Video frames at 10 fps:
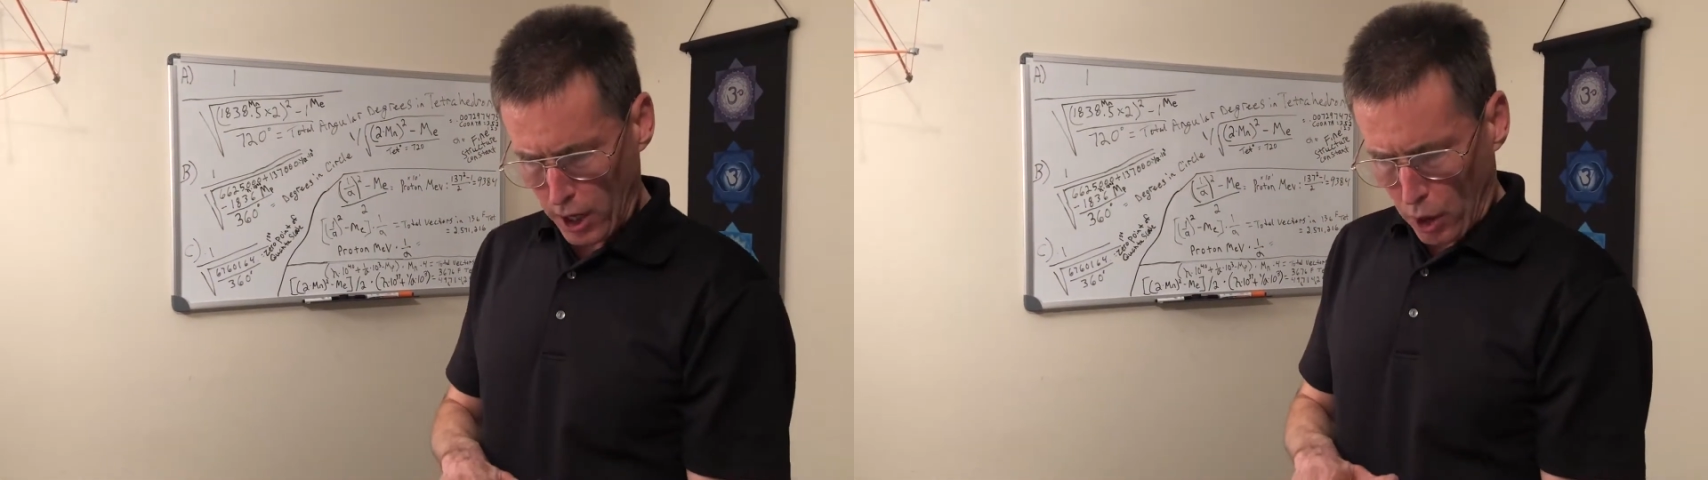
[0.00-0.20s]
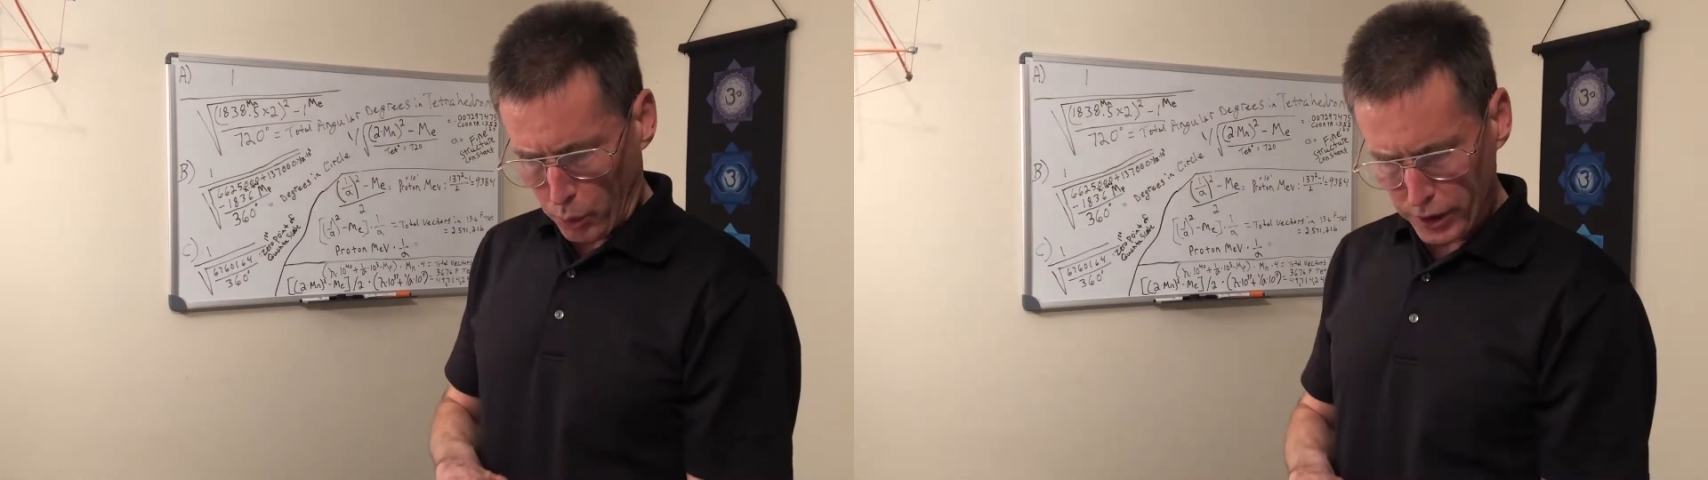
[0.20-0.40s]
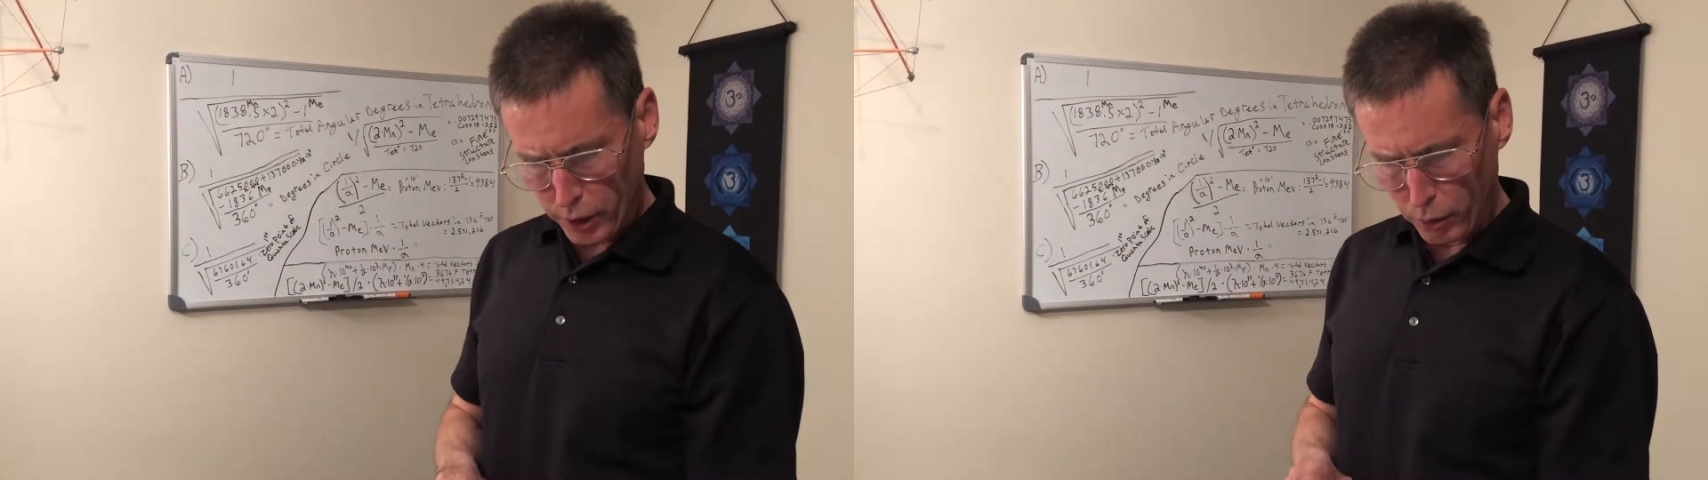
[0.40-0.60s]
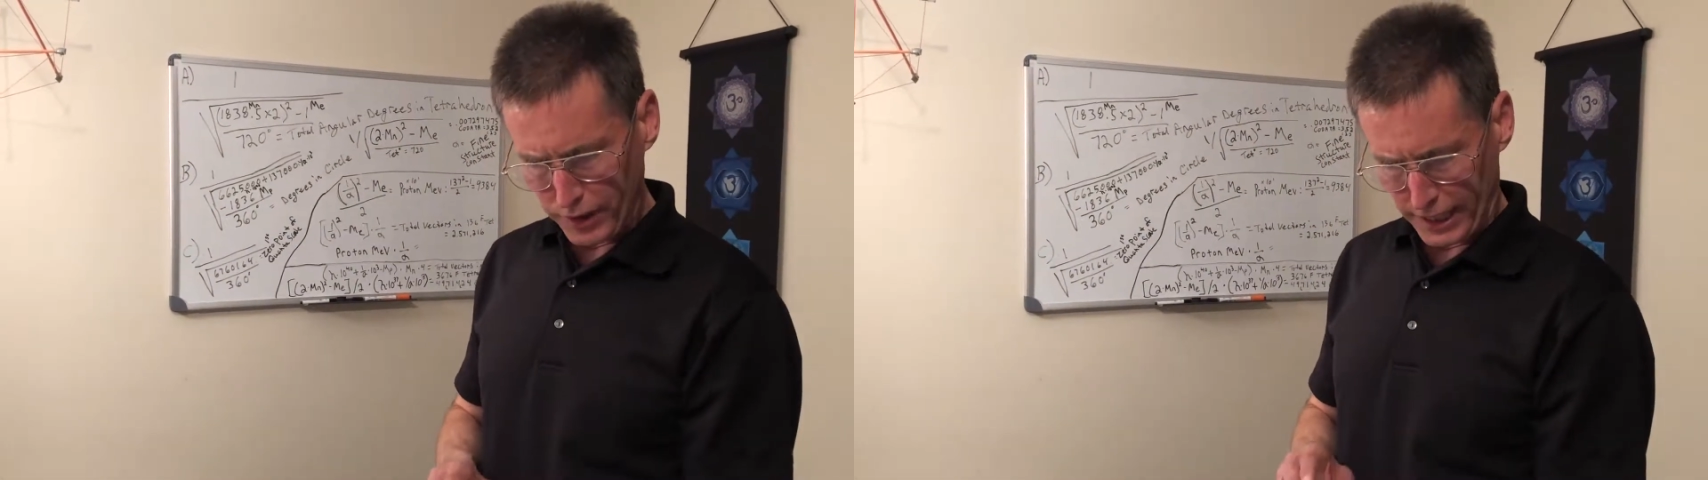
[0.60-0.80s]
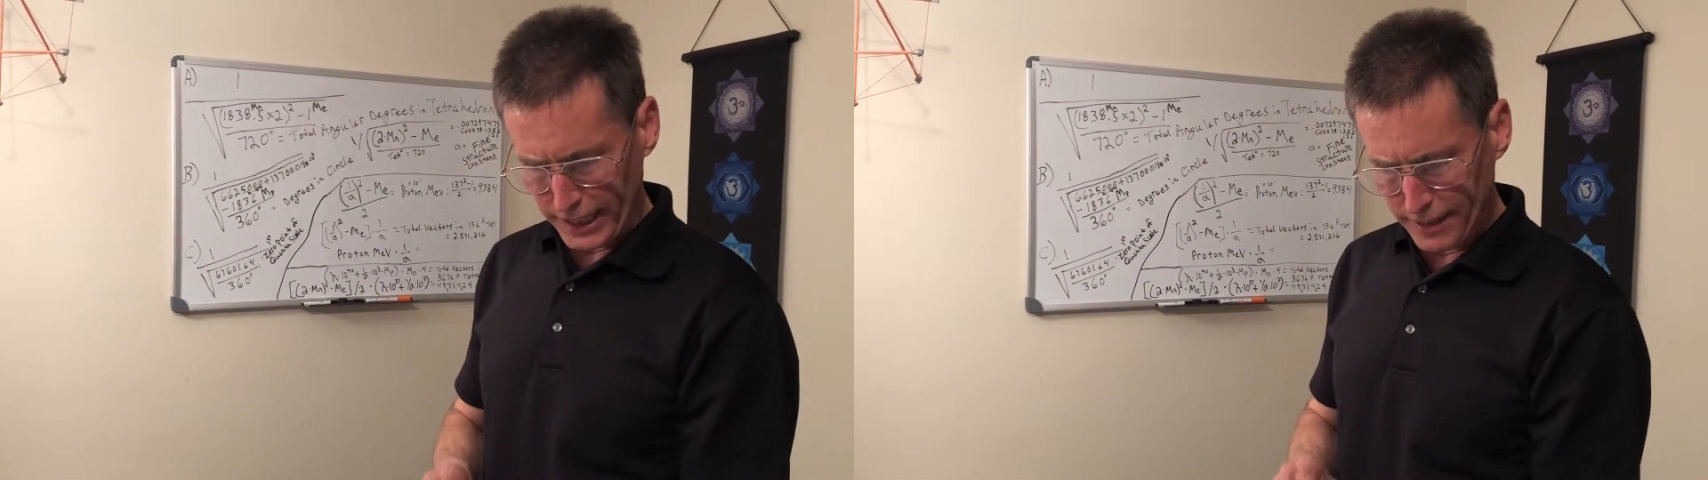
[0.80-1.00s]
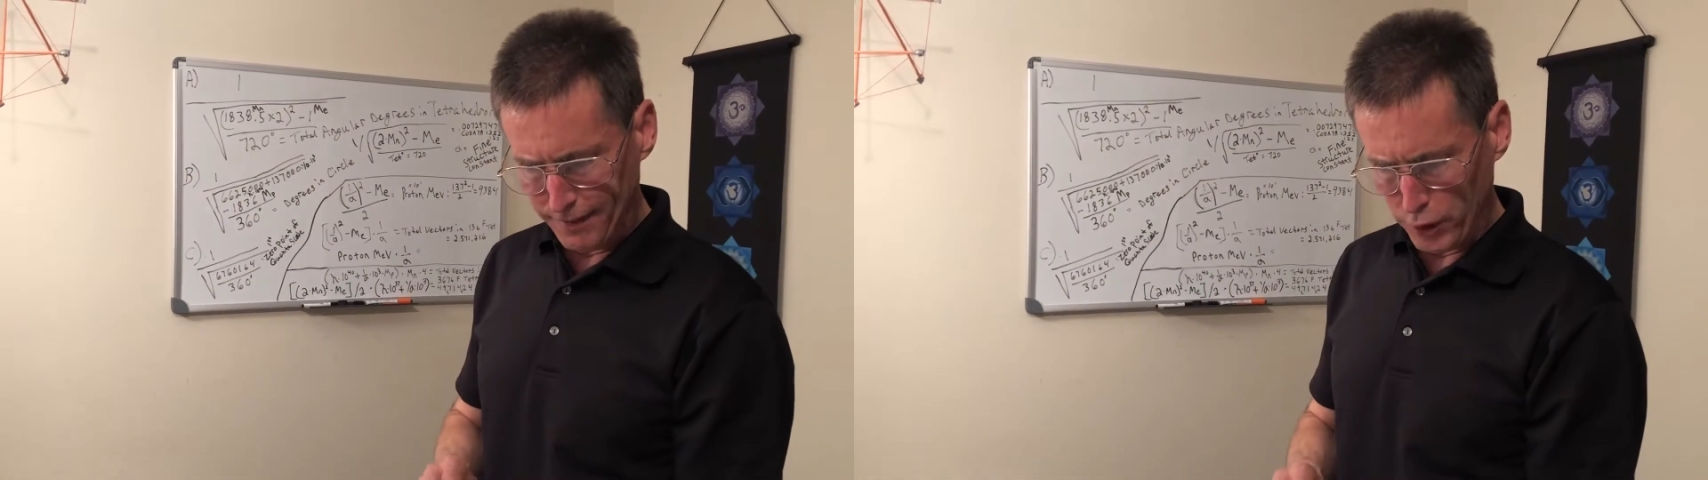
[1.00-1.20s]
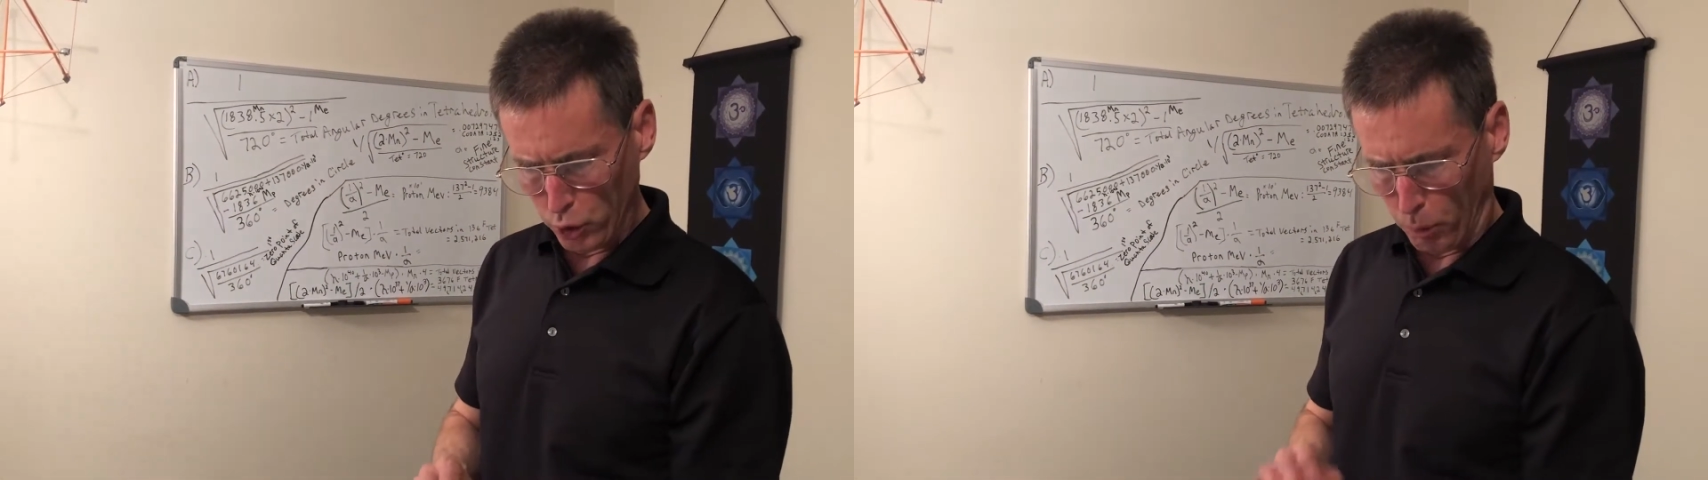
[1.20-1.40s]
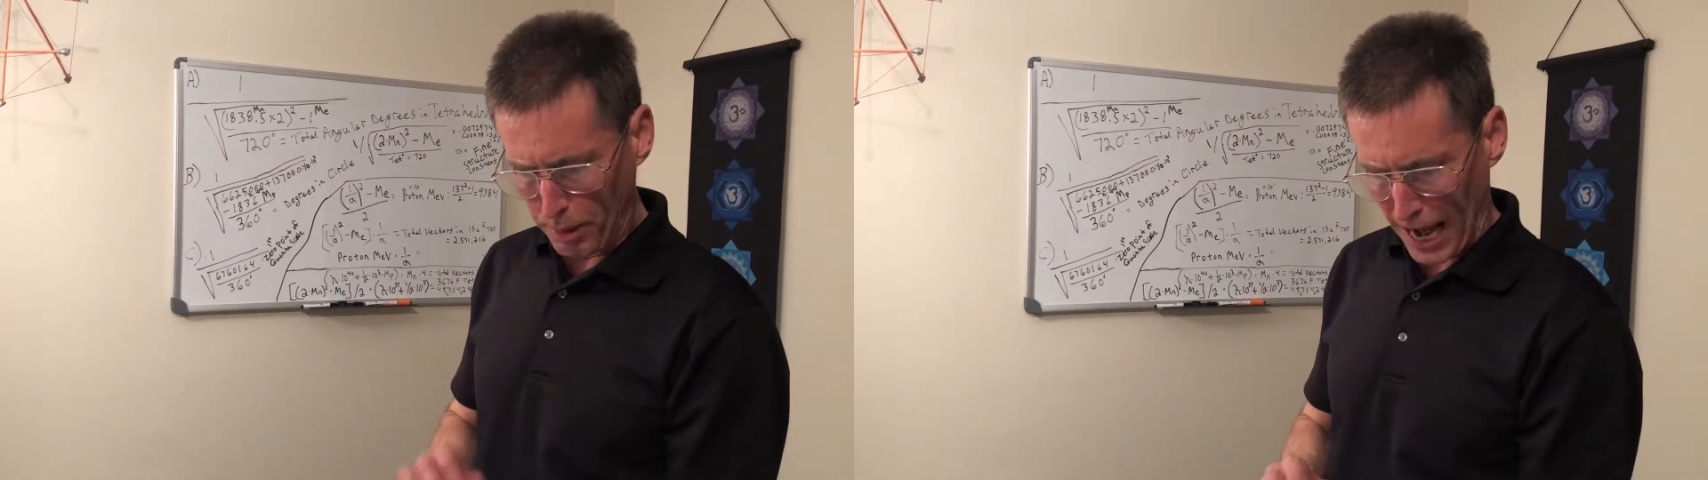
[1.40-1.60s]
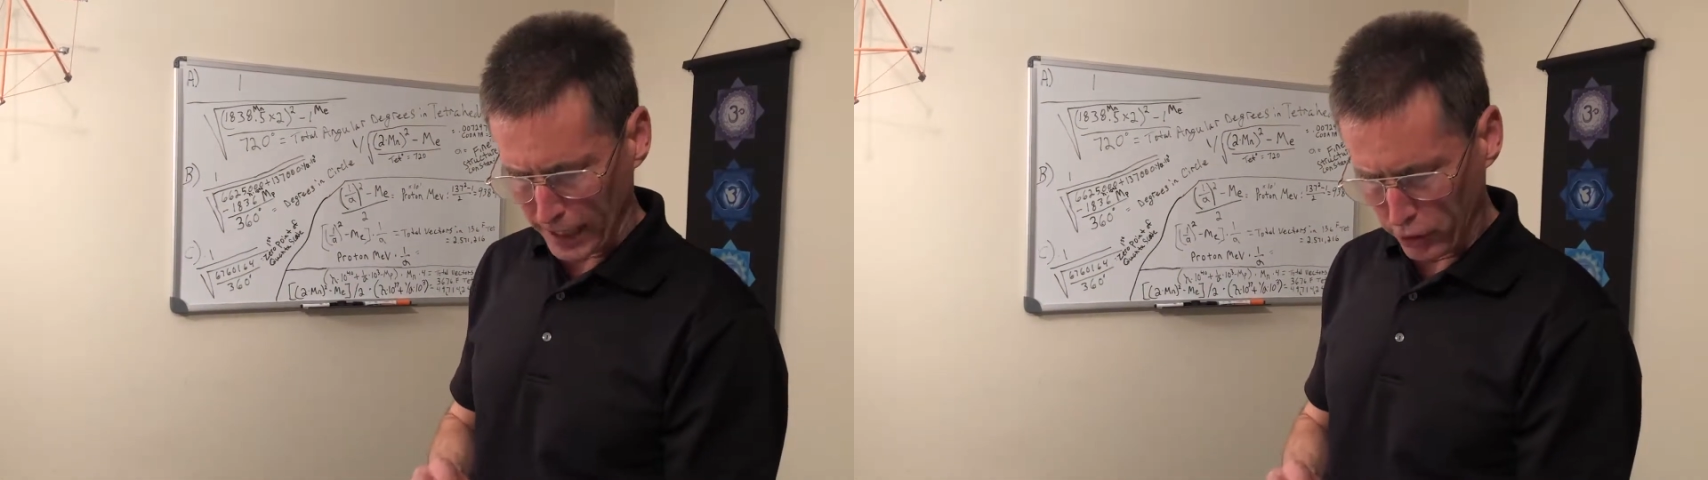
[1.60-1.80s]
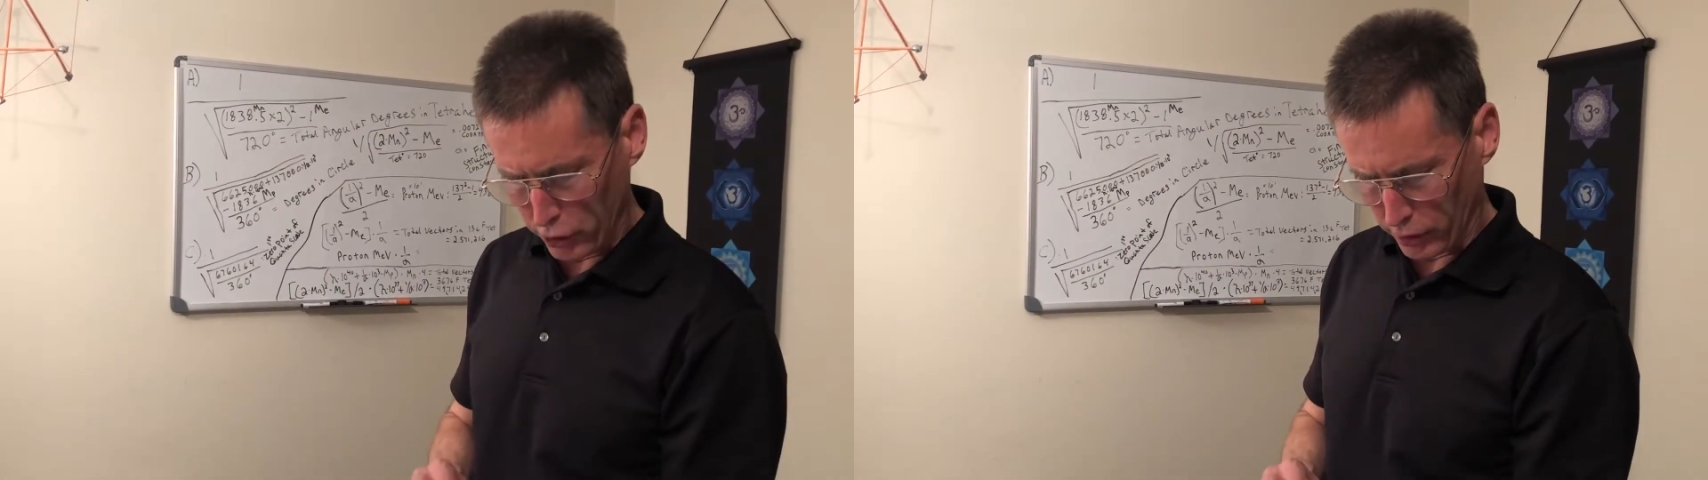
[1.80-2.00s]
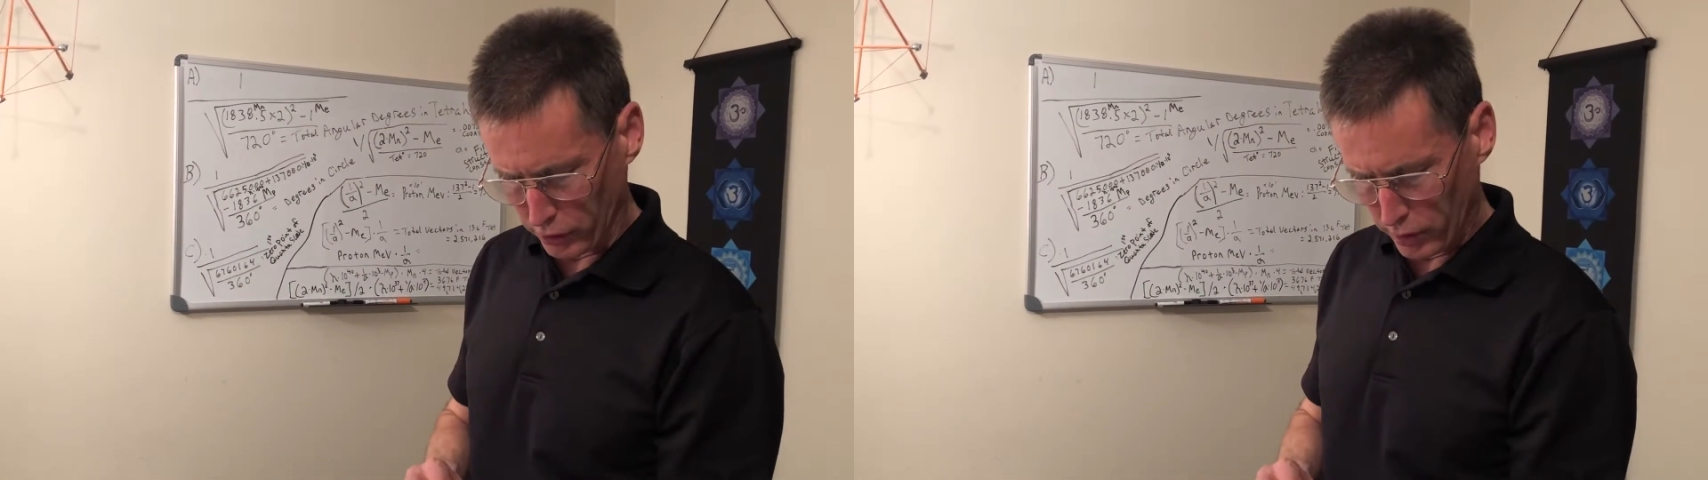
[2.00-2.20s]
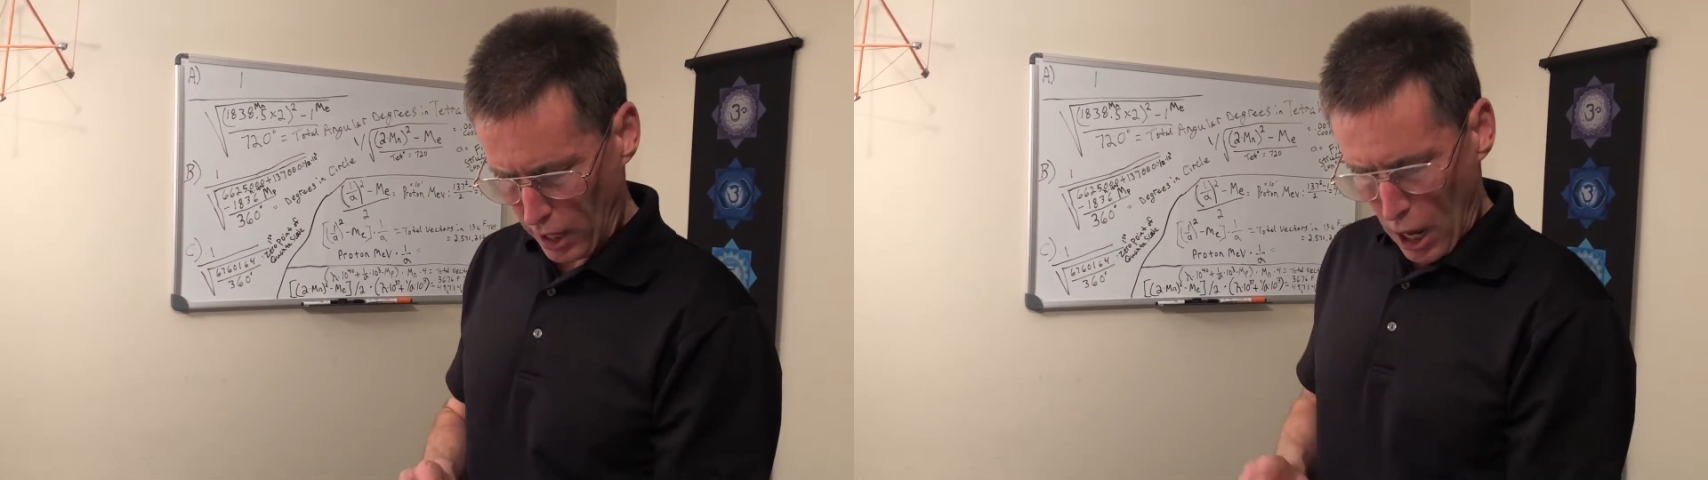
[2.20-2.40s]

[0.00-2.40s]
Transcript: we deal with individual packages.